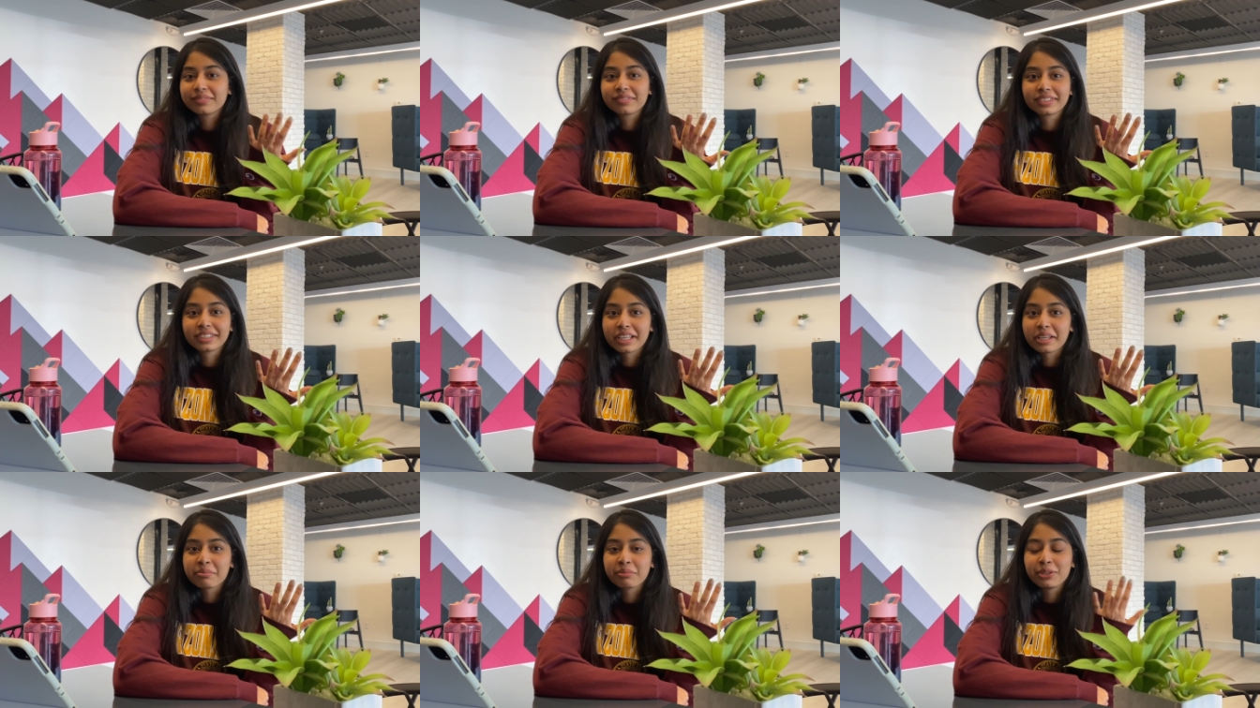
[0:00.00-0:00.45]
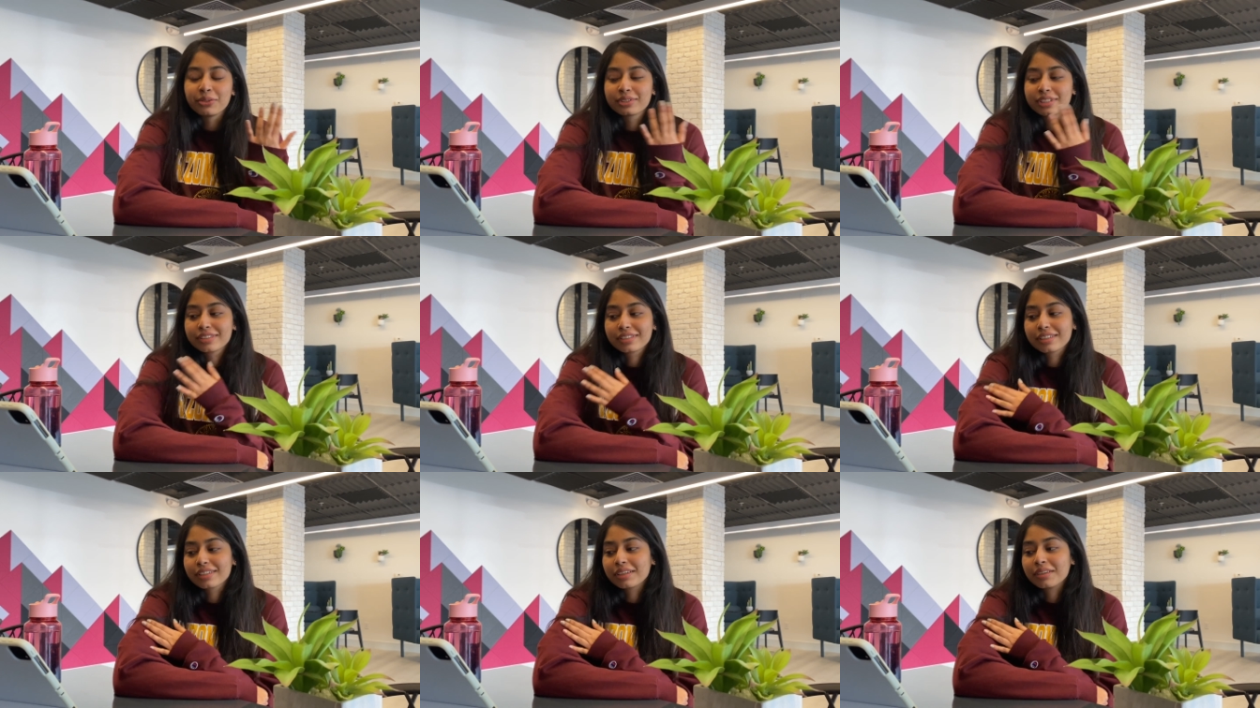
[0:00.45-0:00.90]
their
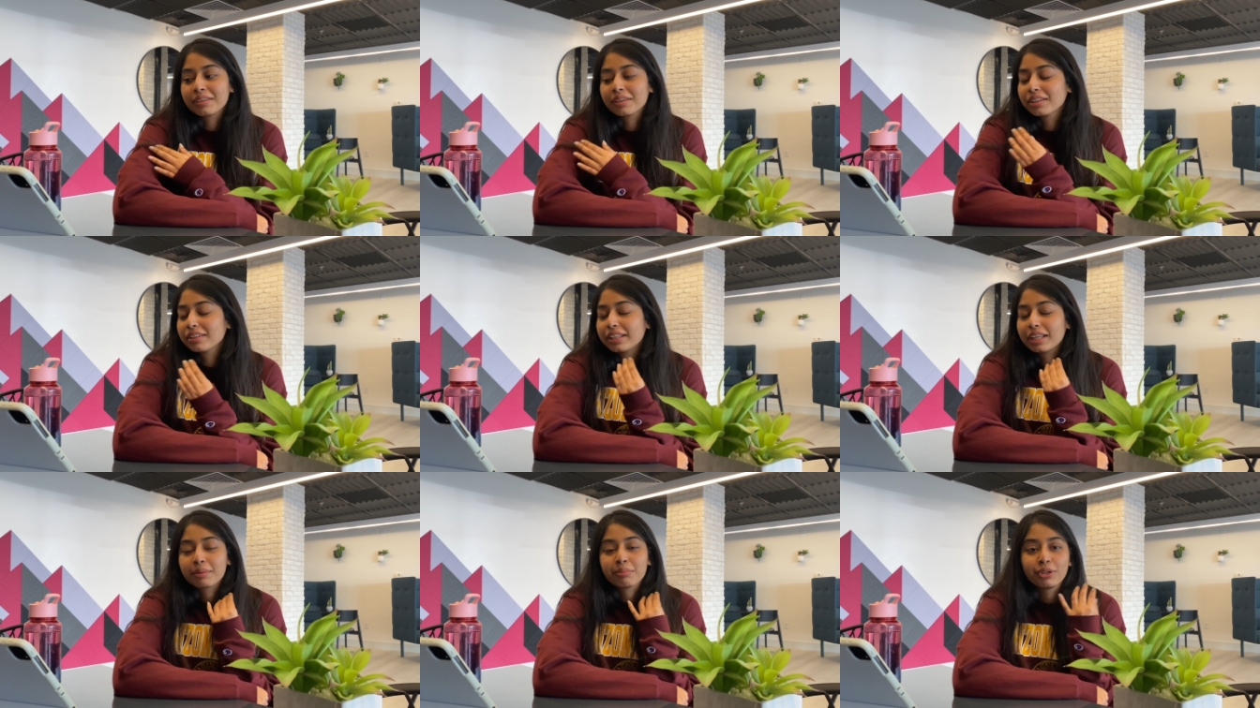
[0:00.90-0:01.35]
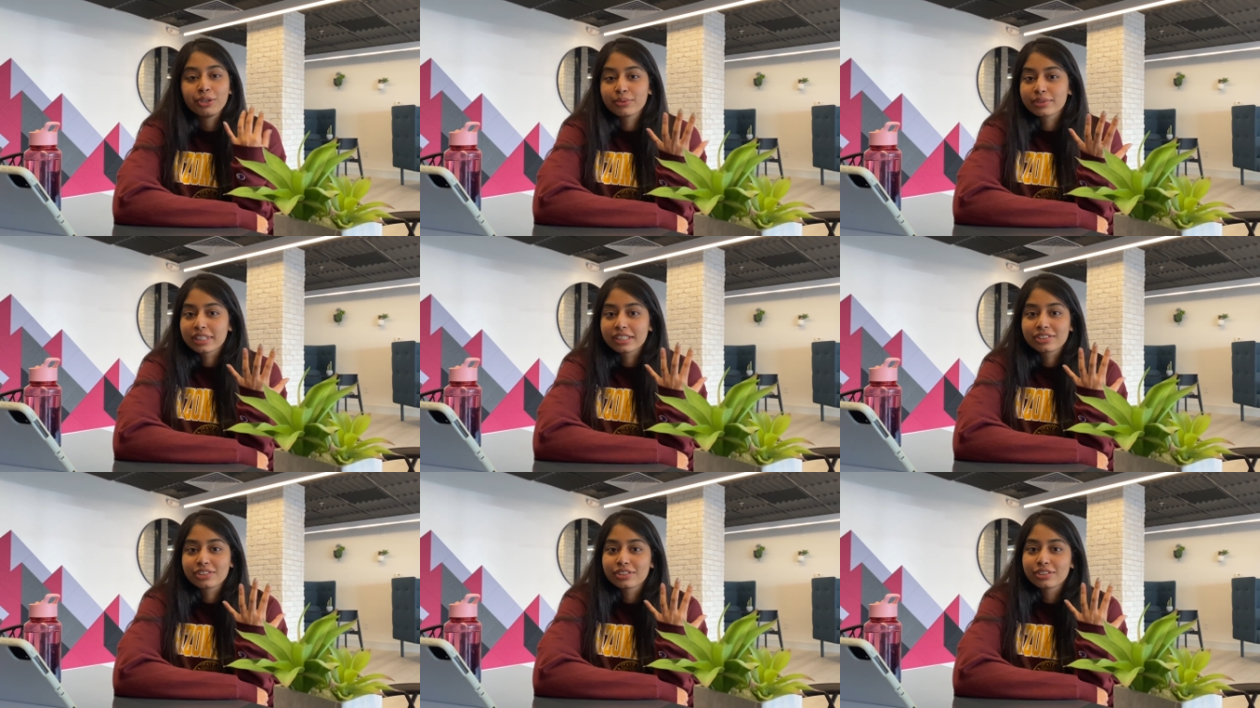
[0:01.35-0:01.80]
music their
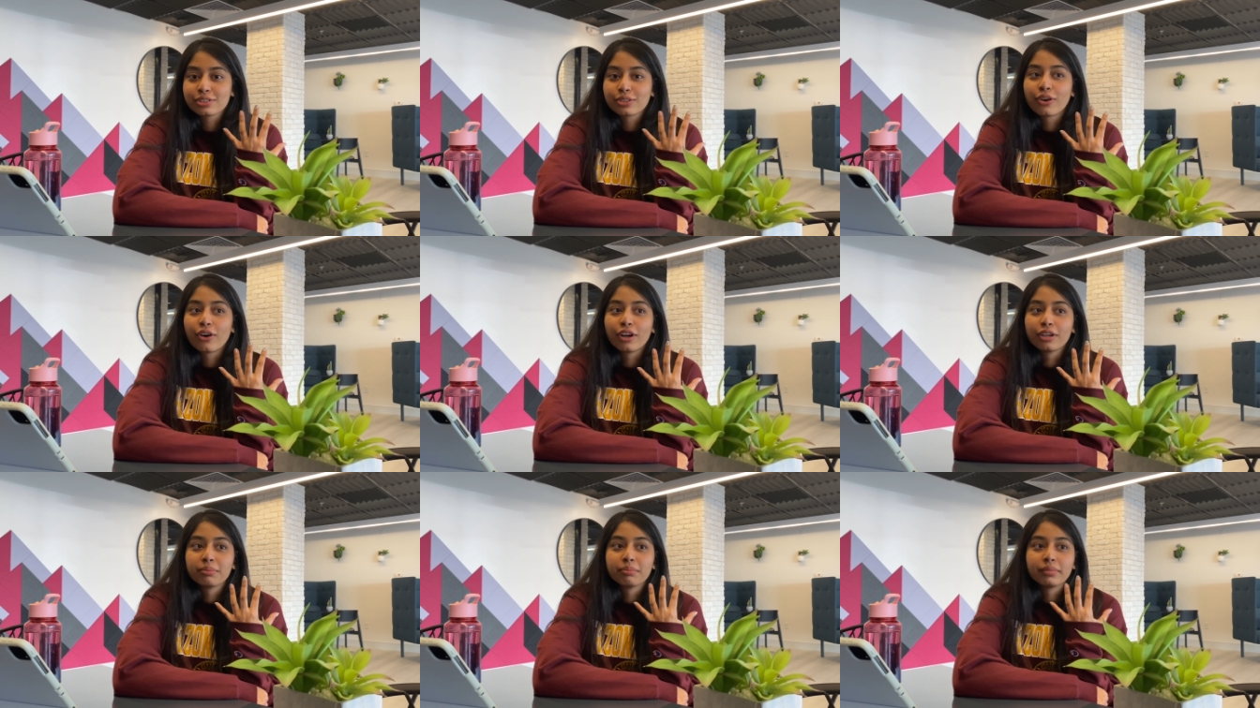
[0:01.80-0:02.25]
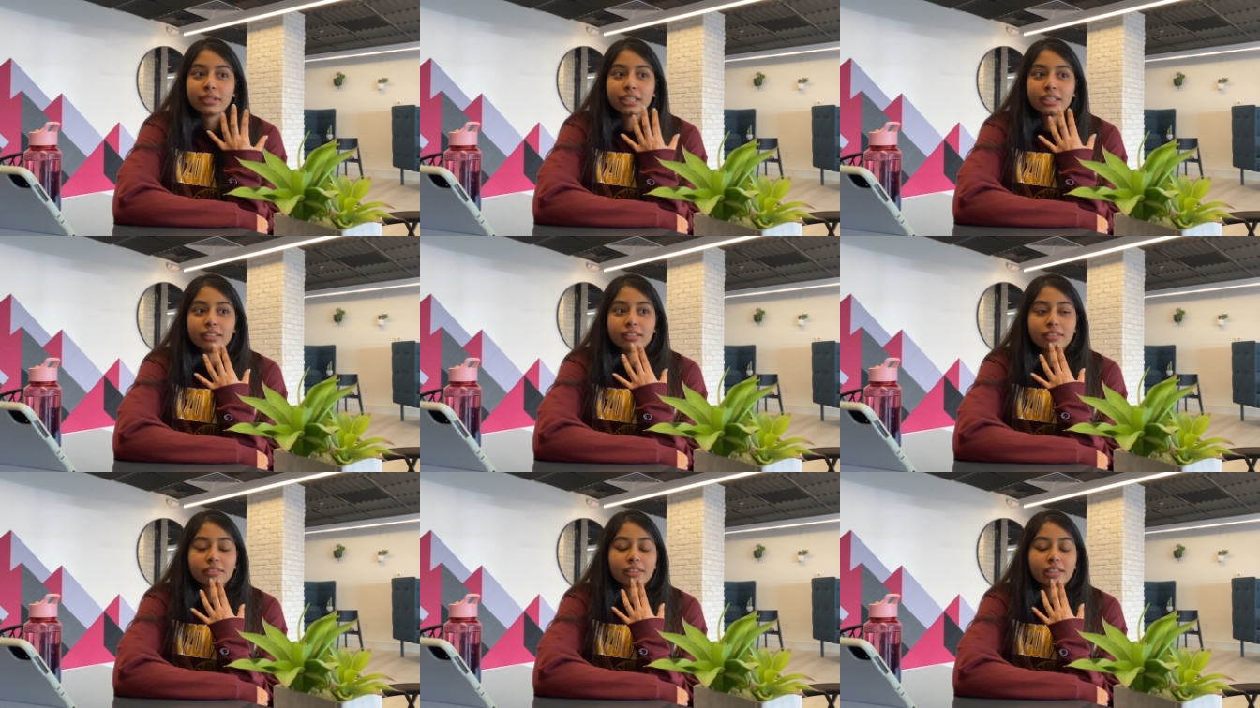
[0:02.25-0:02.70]
music just got
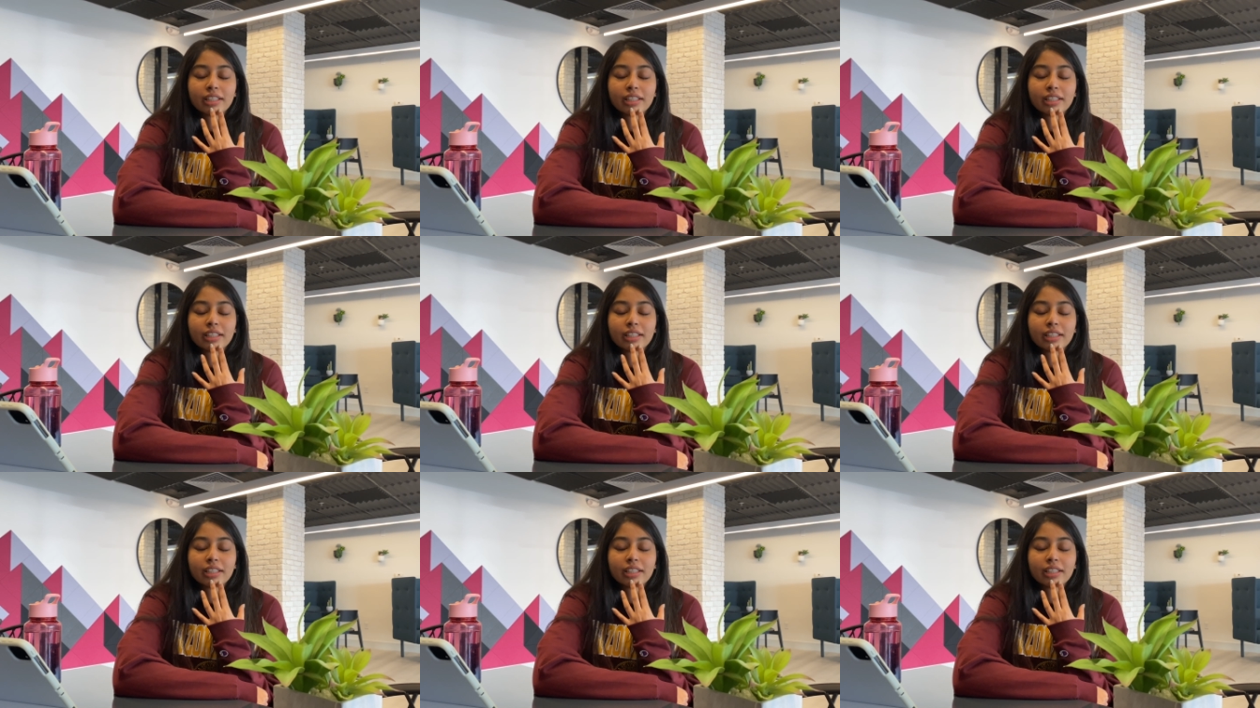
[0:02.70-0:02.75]
me the